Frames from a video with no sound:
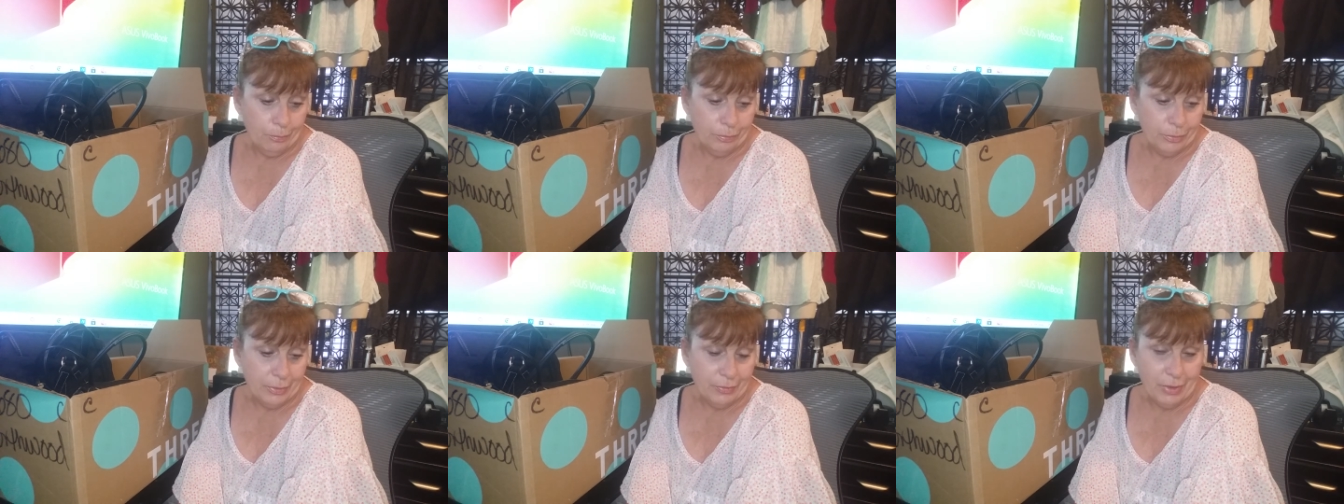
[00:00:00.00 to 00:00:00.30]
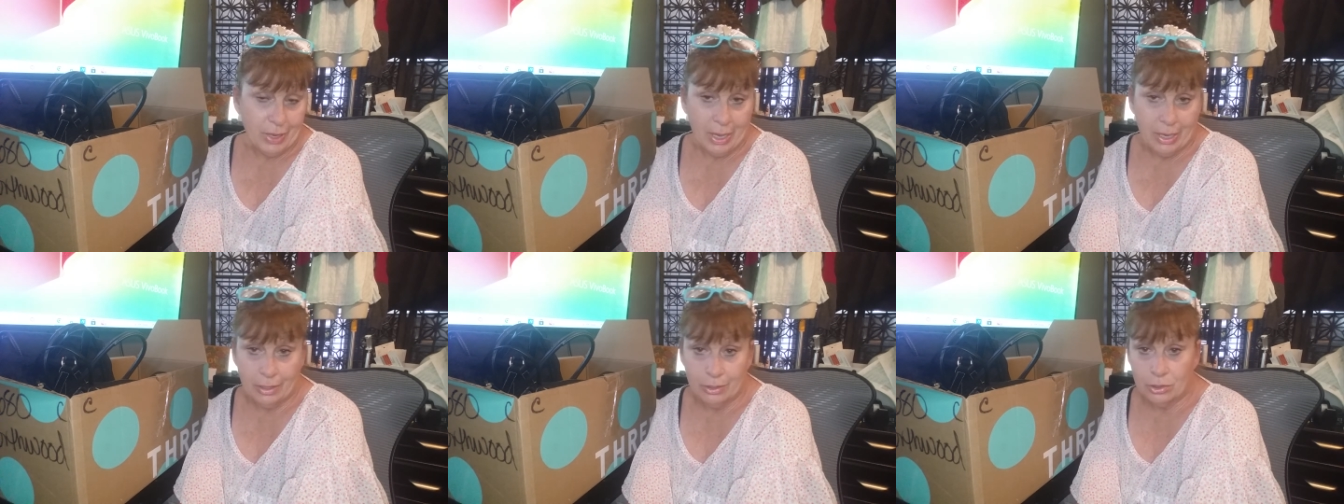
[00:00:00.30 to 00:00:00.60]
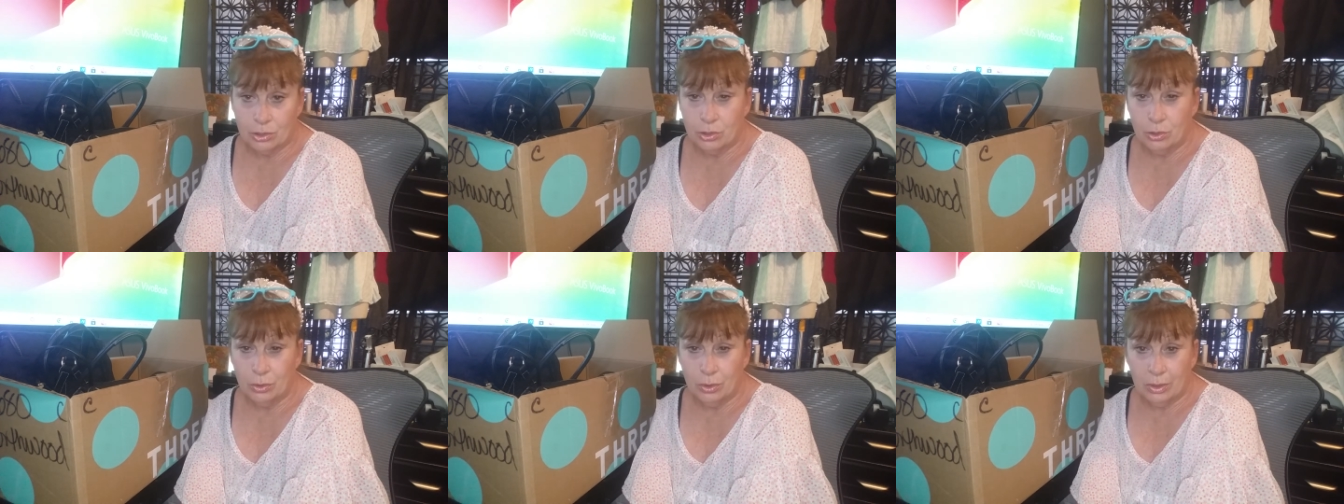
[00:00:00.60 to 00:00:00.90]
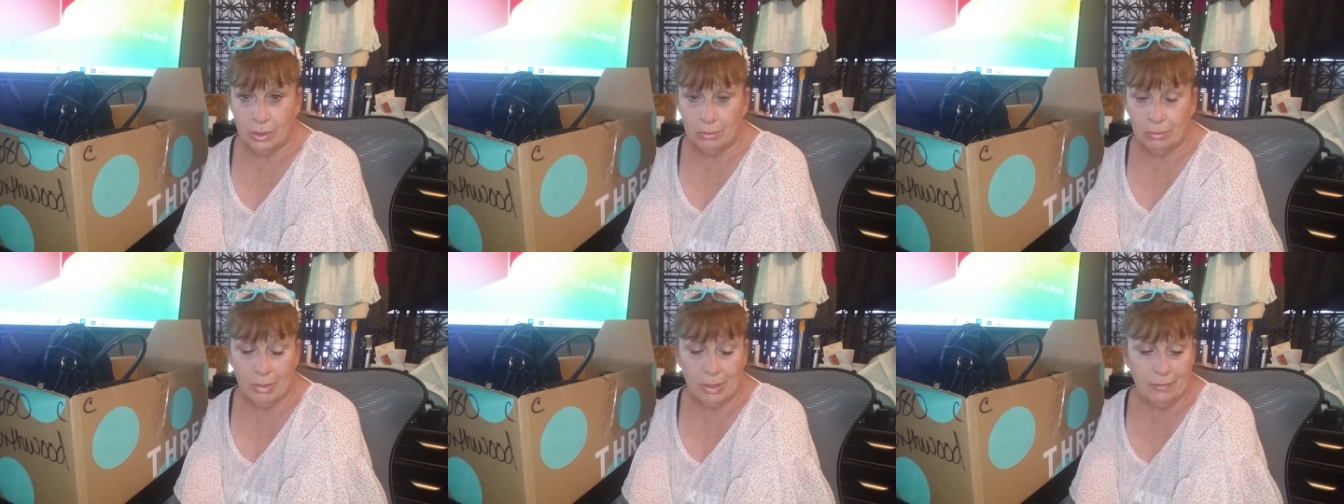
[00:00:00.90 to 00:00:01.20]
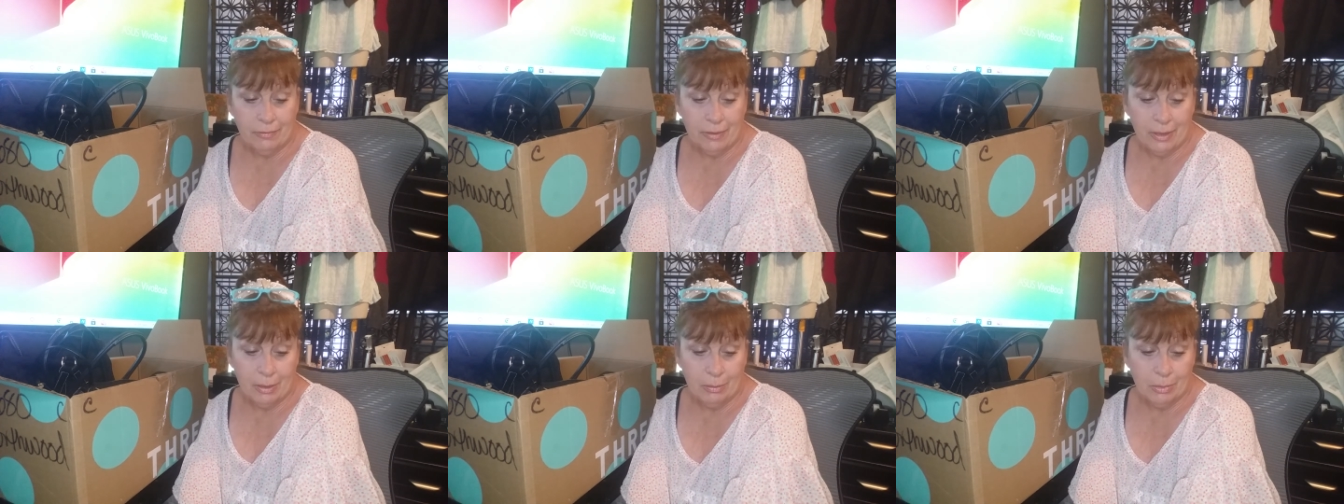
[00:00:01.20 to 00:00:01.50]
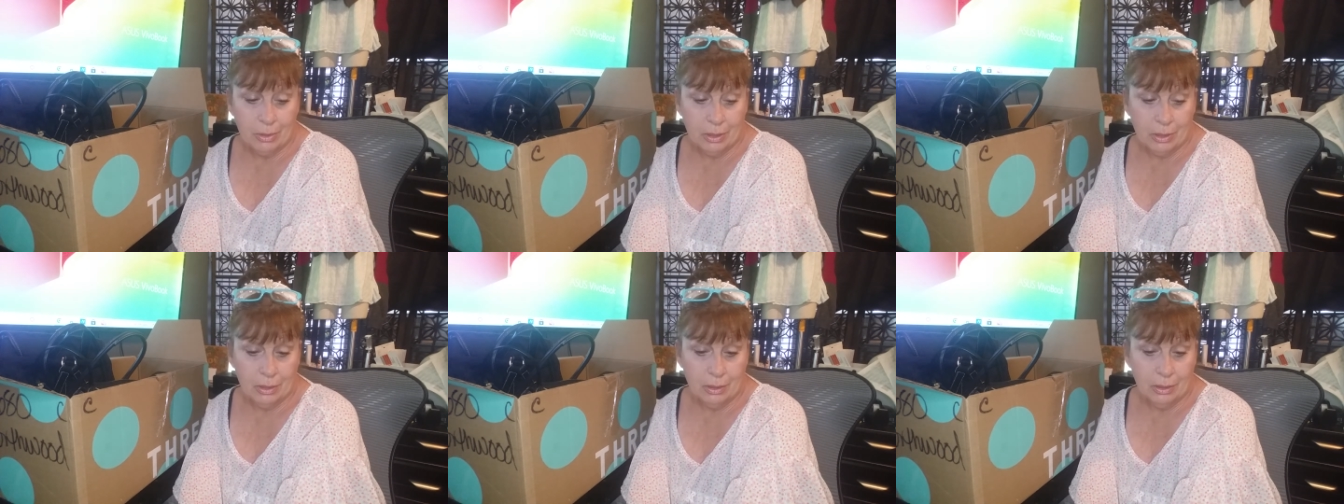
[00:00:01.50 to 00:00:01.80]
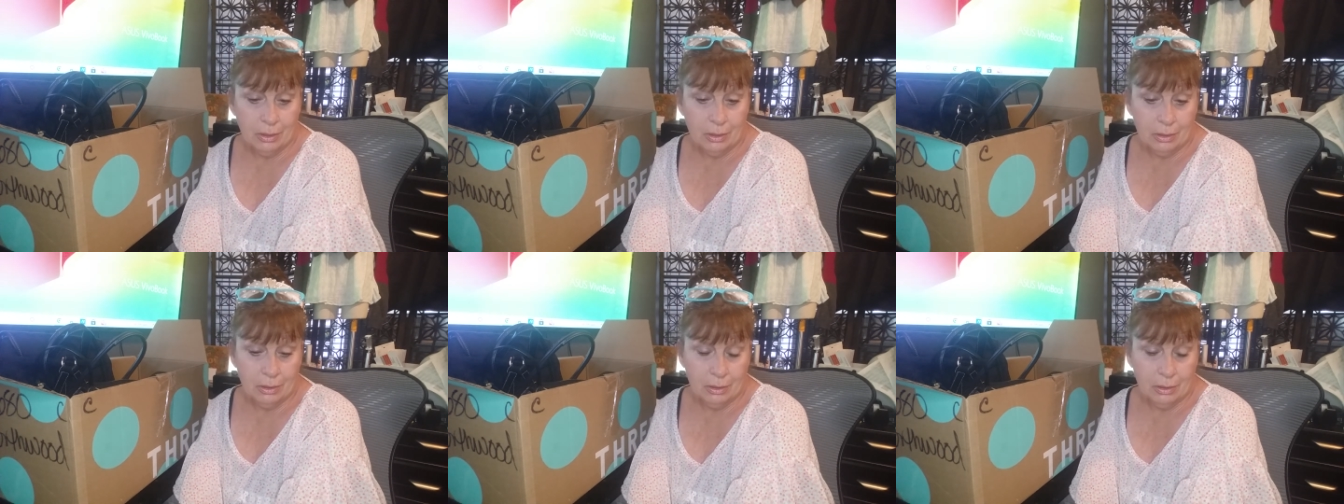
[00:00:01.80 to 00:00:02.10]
if I had a student in my family,